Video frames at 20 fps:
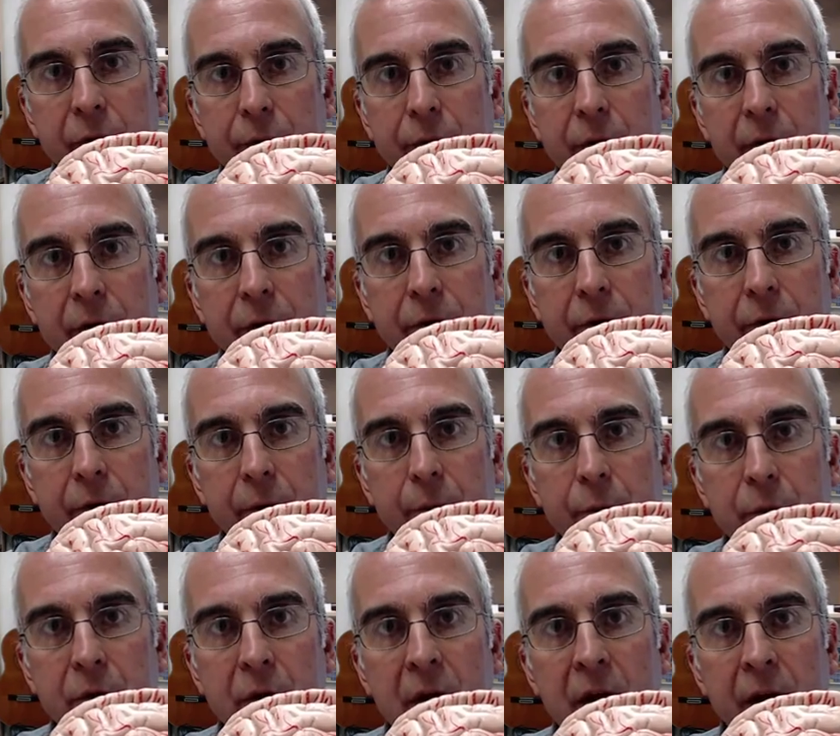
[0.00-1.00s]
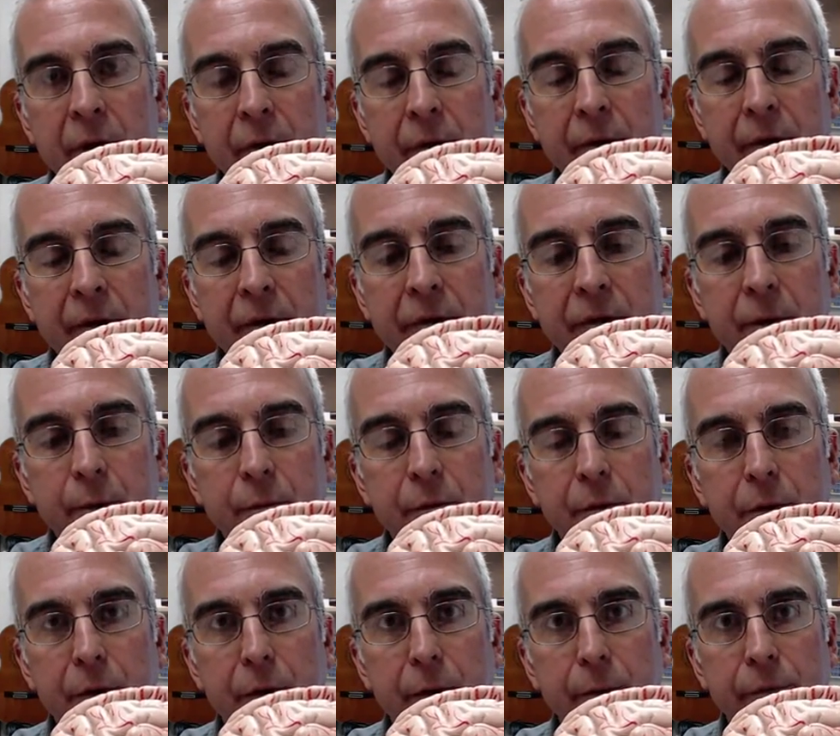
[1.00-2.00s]
frontal, parietal, and temporal
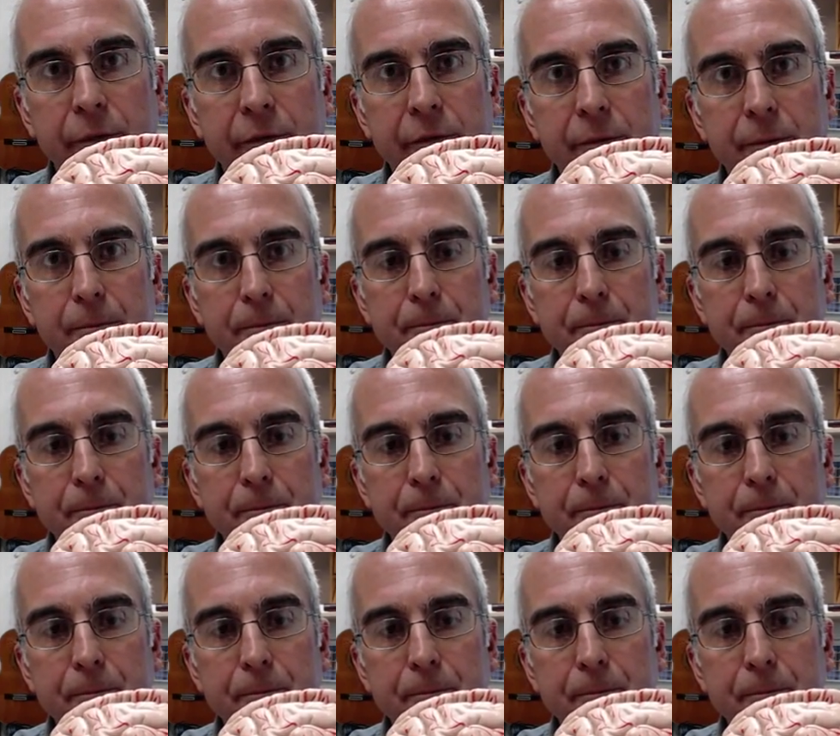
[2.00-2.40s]
lobes.